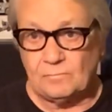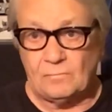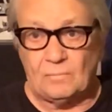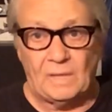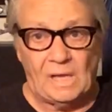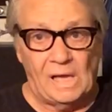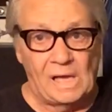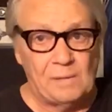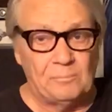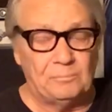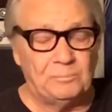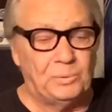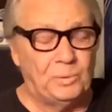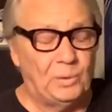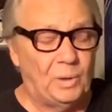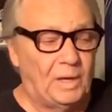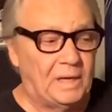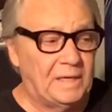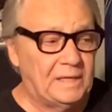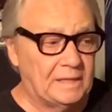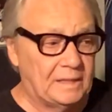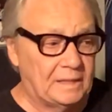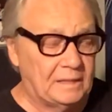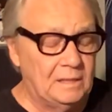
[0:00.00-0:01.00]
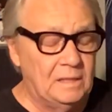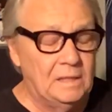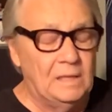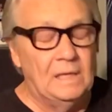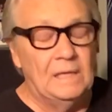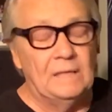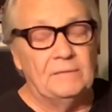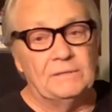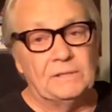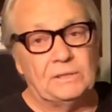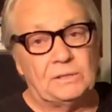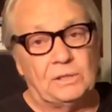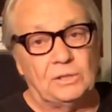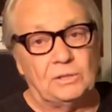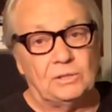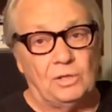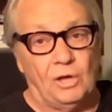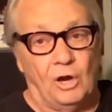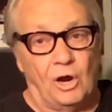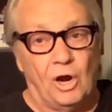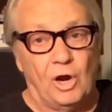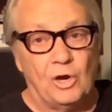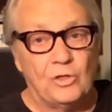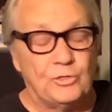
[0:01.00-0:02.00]
I'm playing this
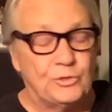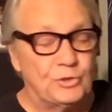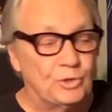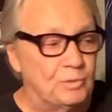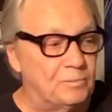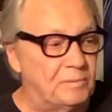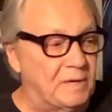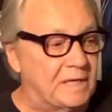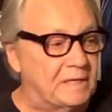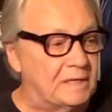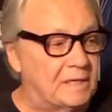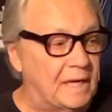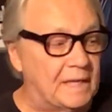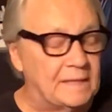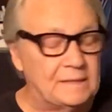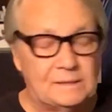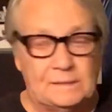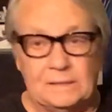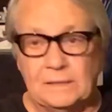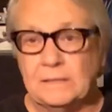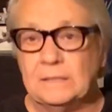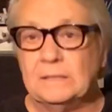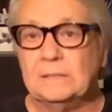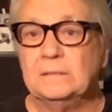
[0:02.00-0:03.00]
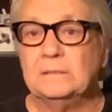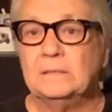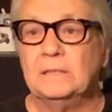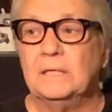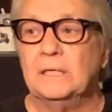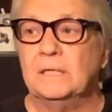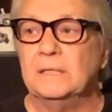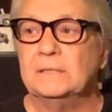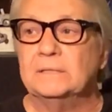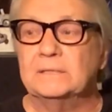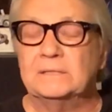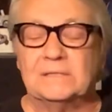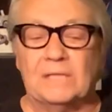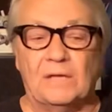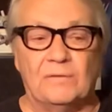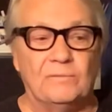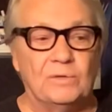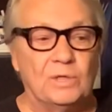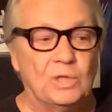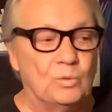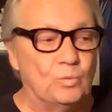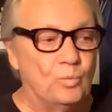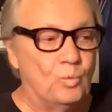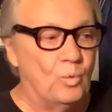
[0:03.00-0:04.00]
guitar through my
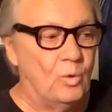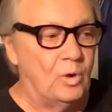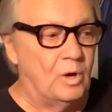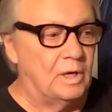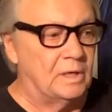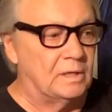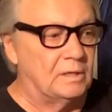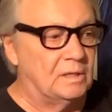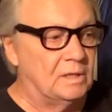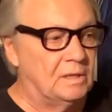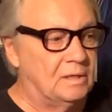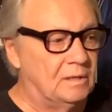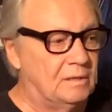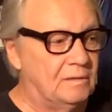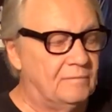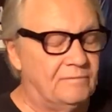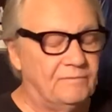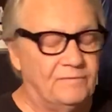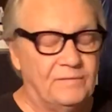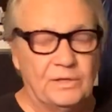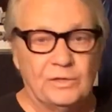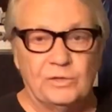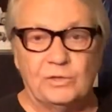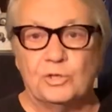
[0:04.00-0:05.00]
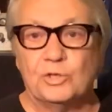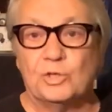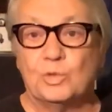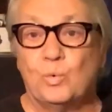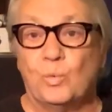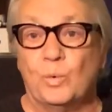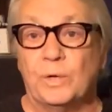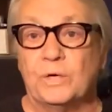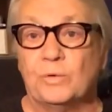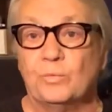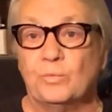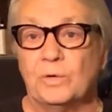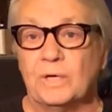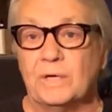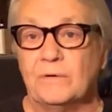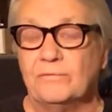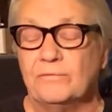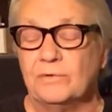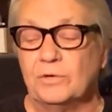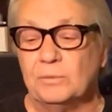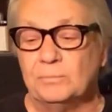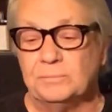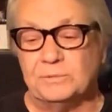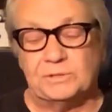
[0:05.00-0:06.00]
1971 Fender Twin
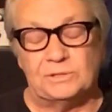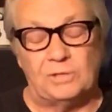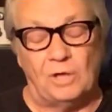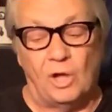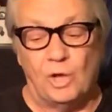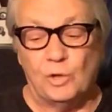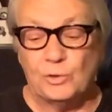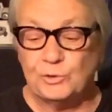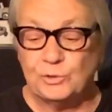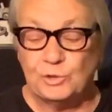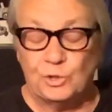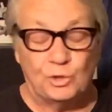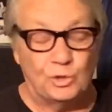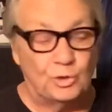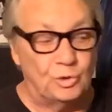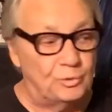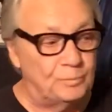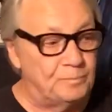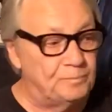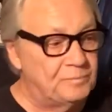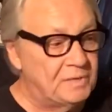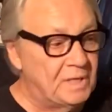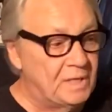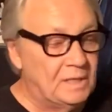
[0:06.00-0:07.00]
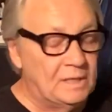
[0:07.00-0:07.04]
Reverb. It's all tube.